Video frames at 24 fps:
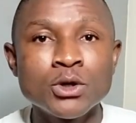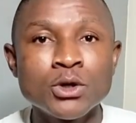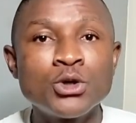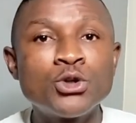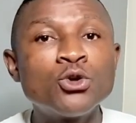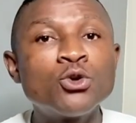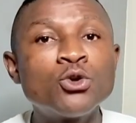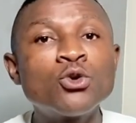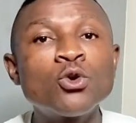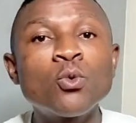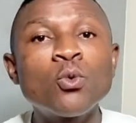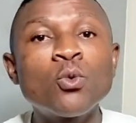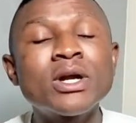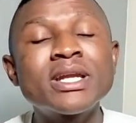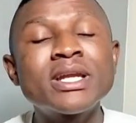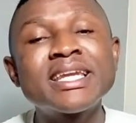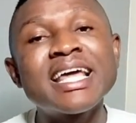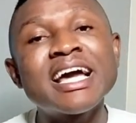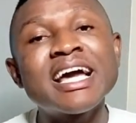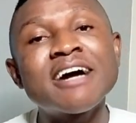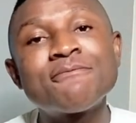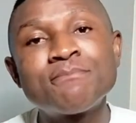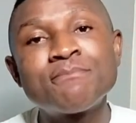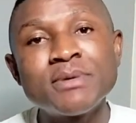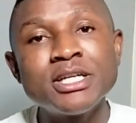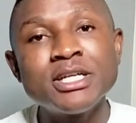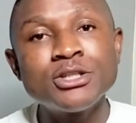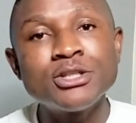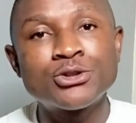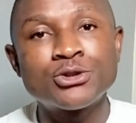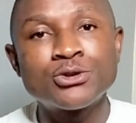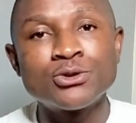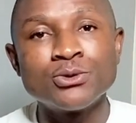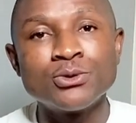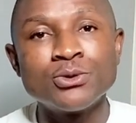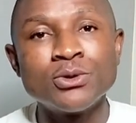You don't know what they have been
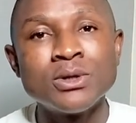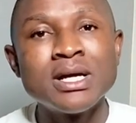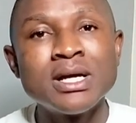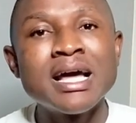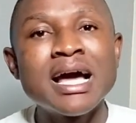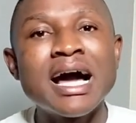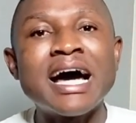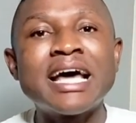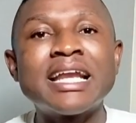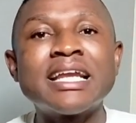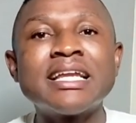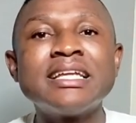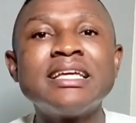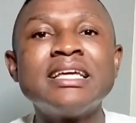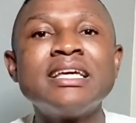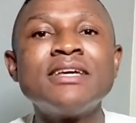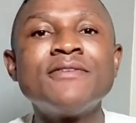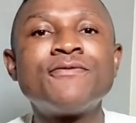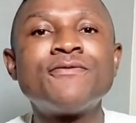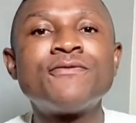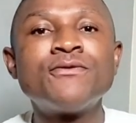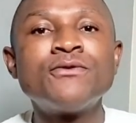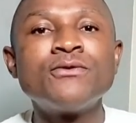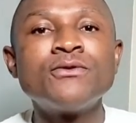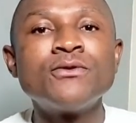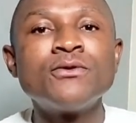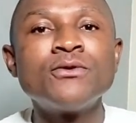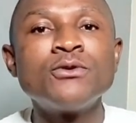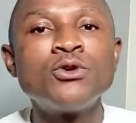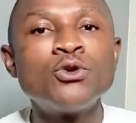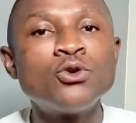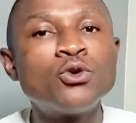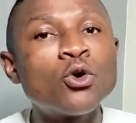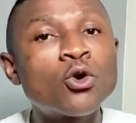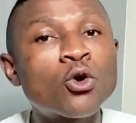through. And if you don't